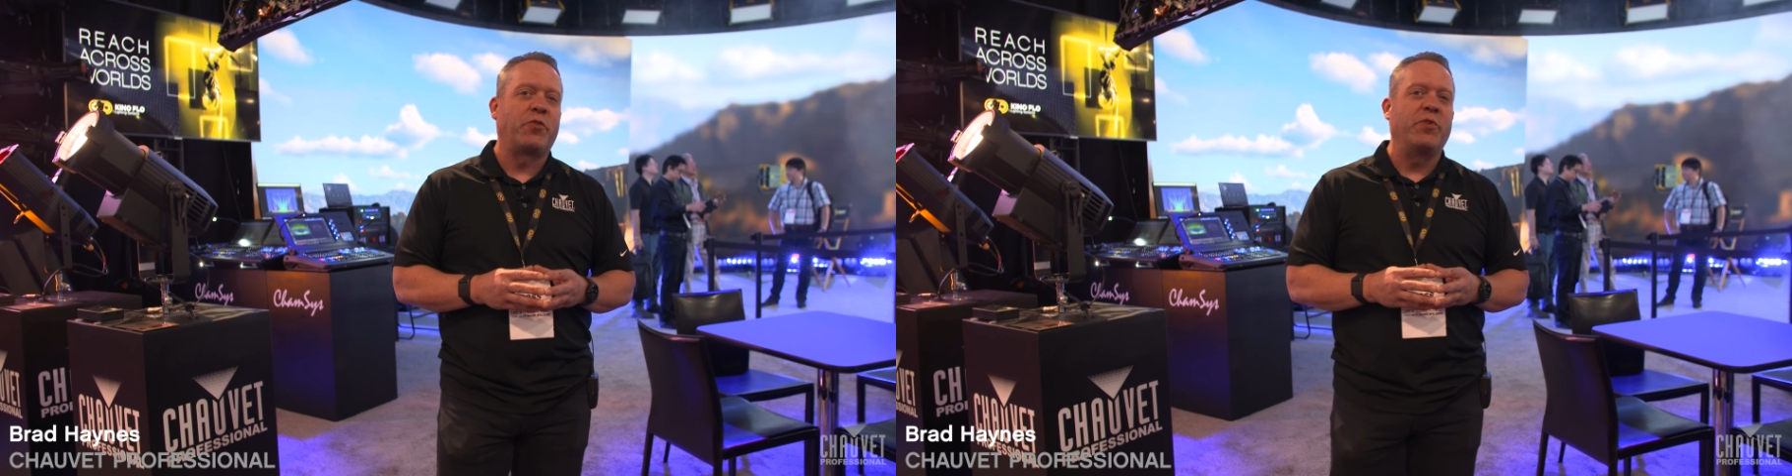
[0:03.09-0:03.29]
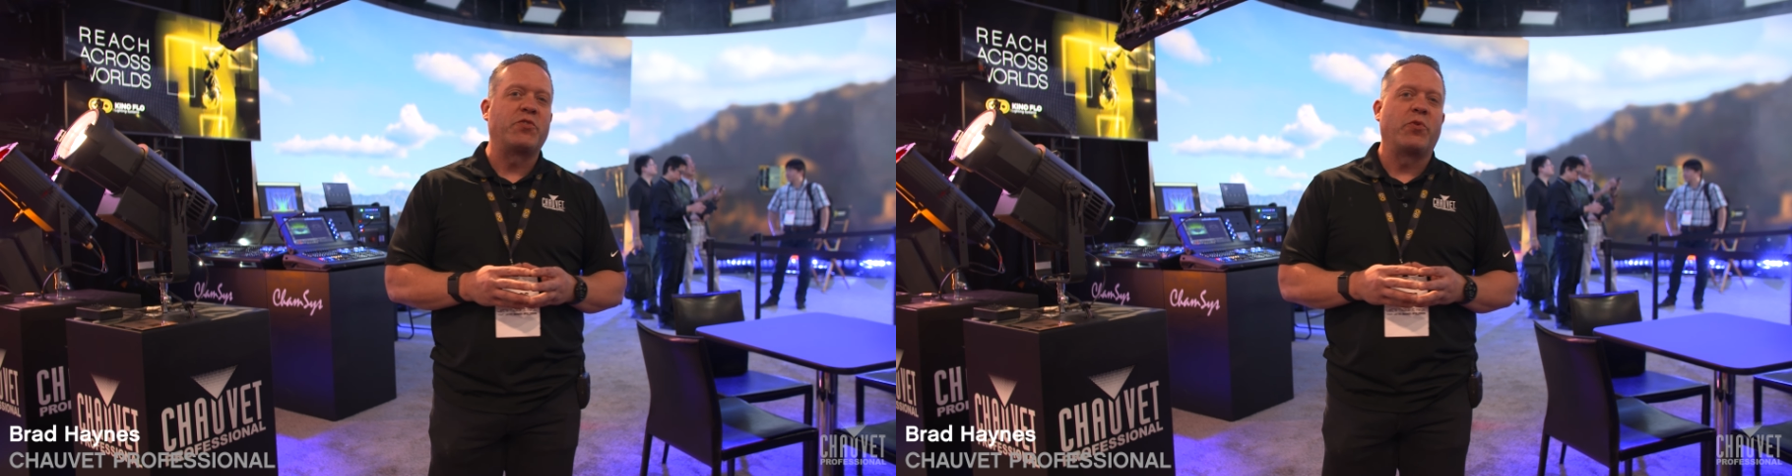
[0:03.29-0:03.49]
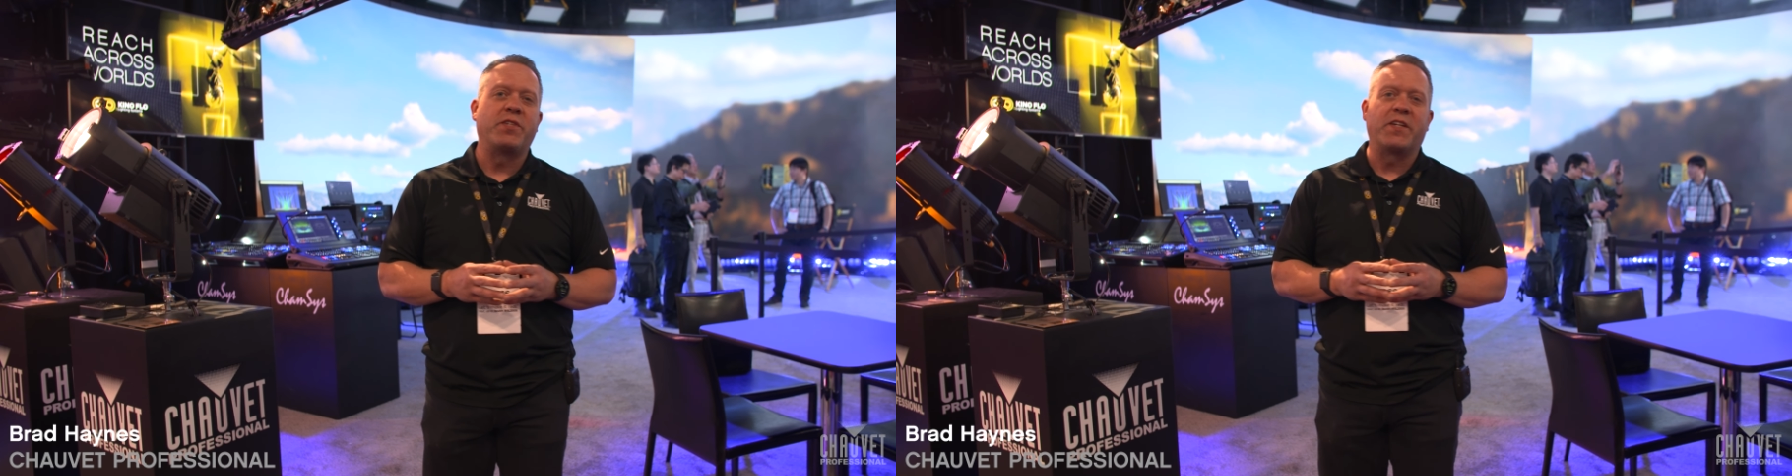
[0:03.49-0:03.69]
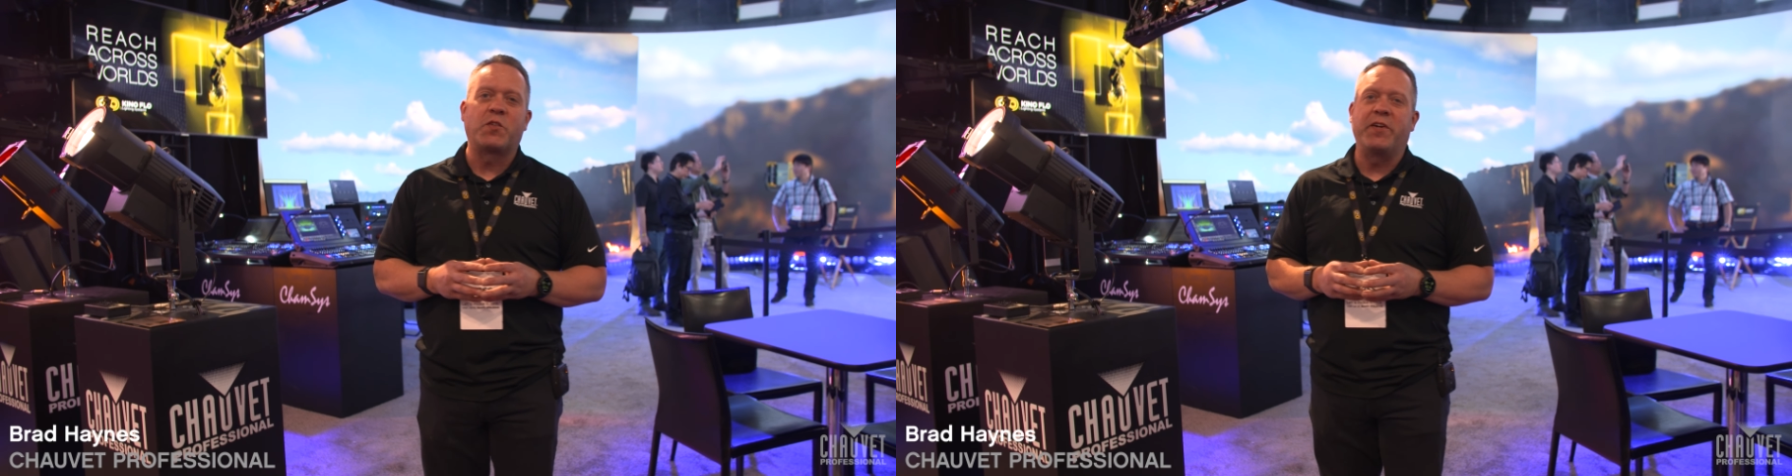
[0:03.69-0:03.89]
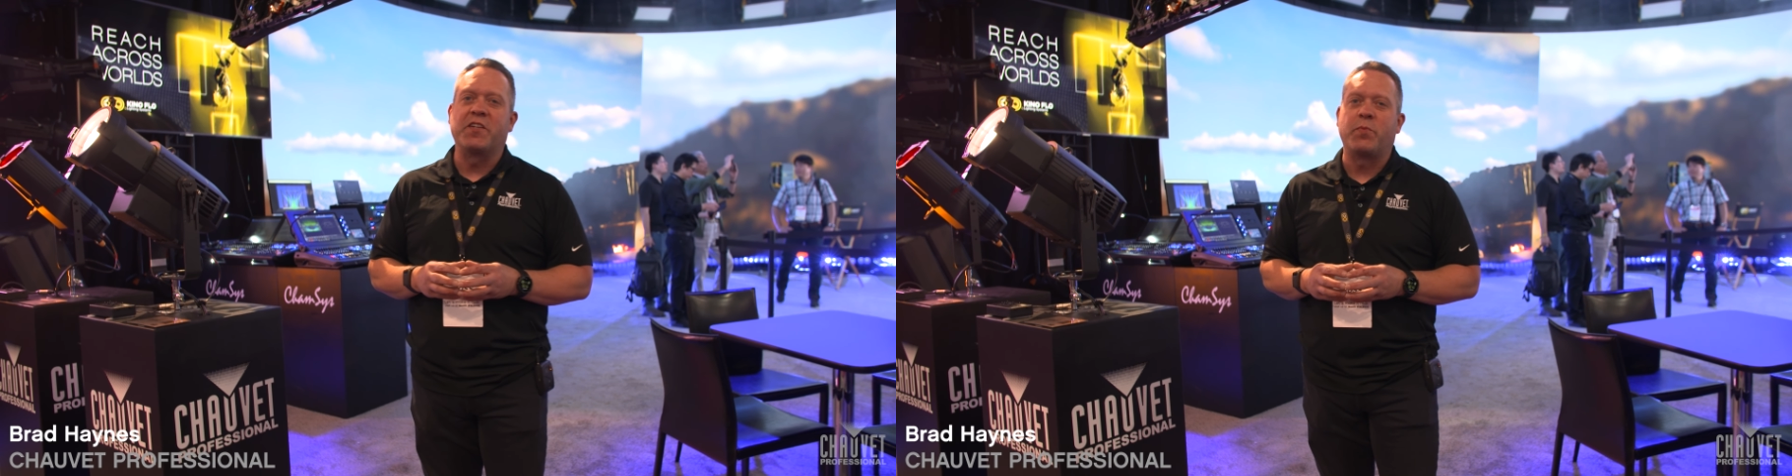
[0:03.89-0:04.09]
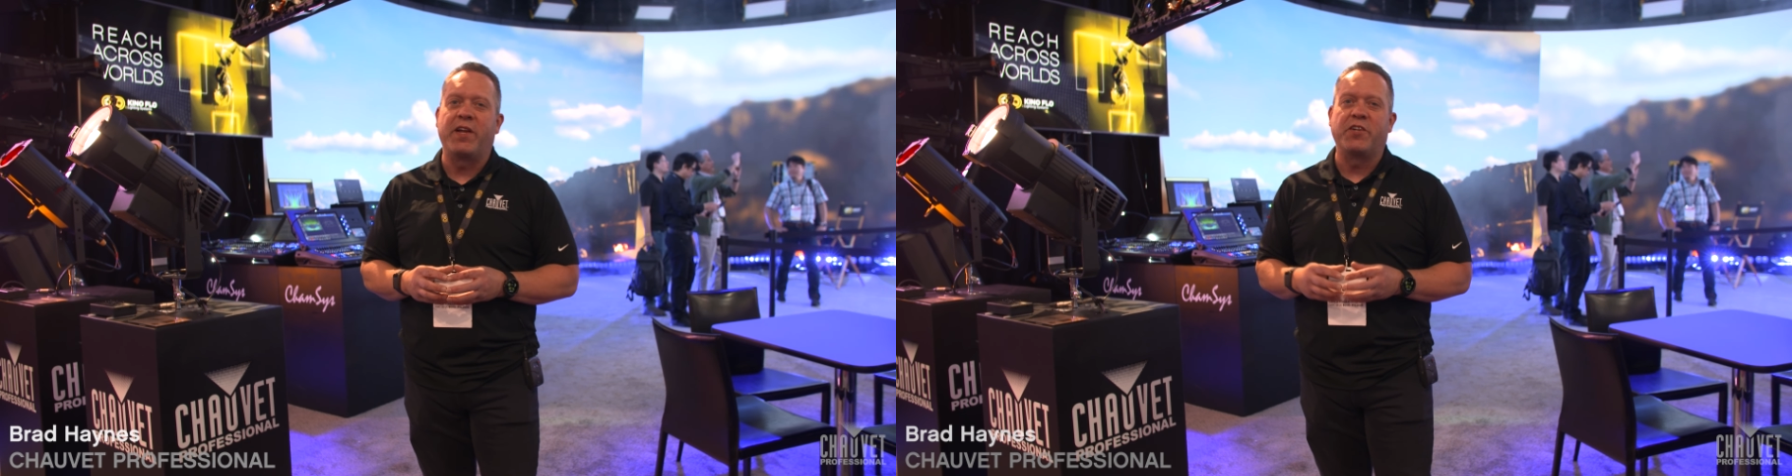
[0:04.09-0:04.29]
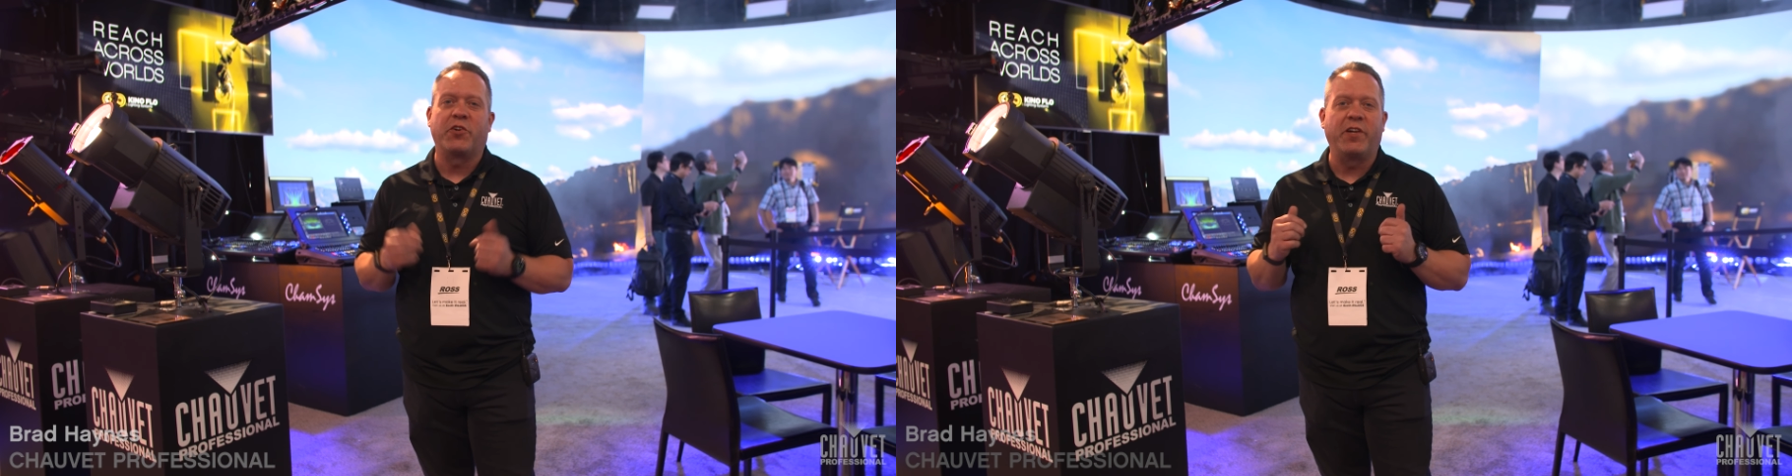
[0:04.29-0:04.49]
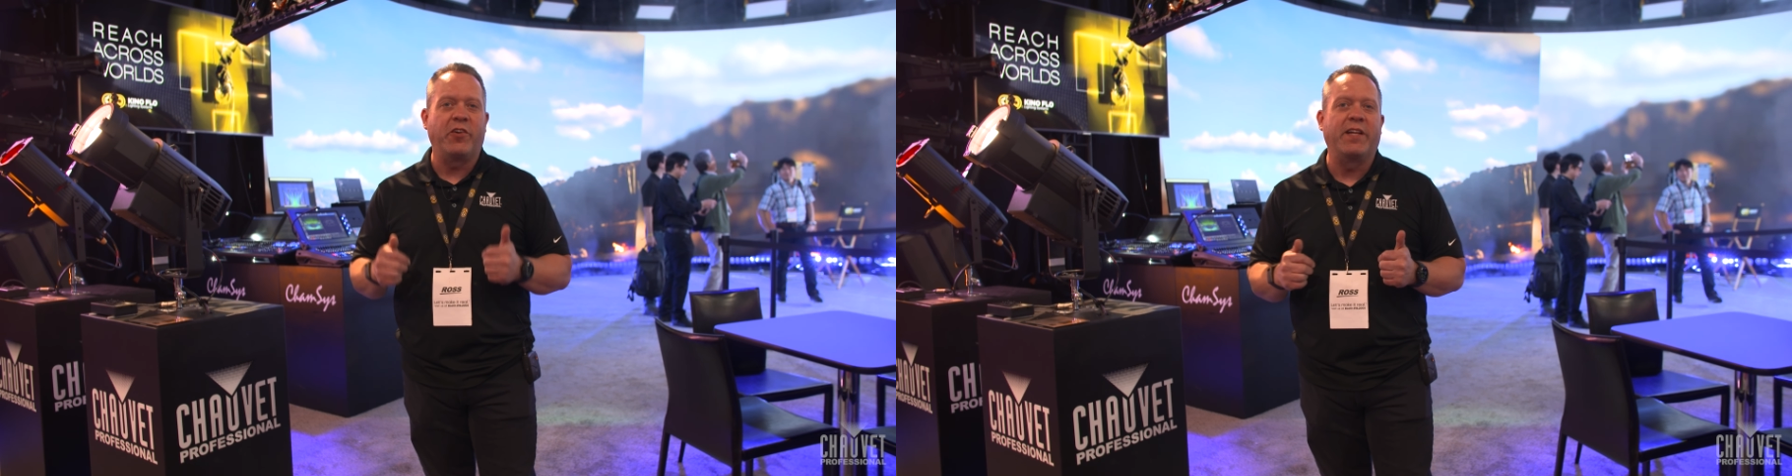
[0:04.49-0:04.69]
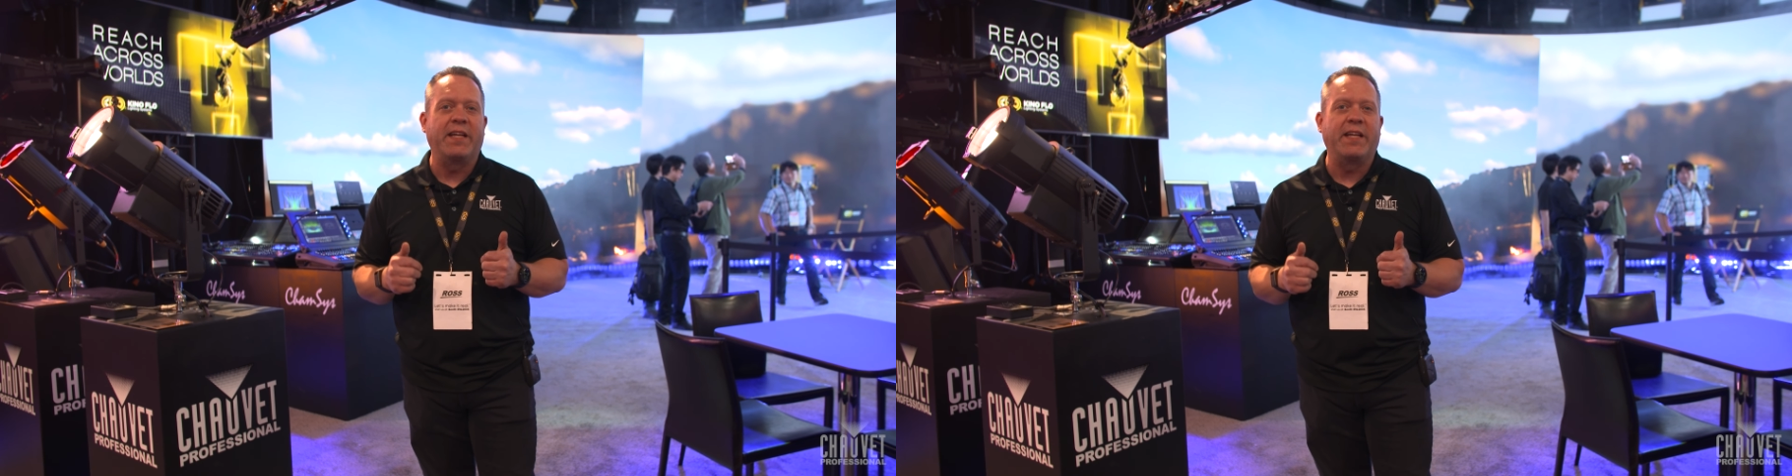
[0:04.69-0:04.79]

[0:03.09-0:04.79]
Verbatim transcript: Resource and Experience Manager here at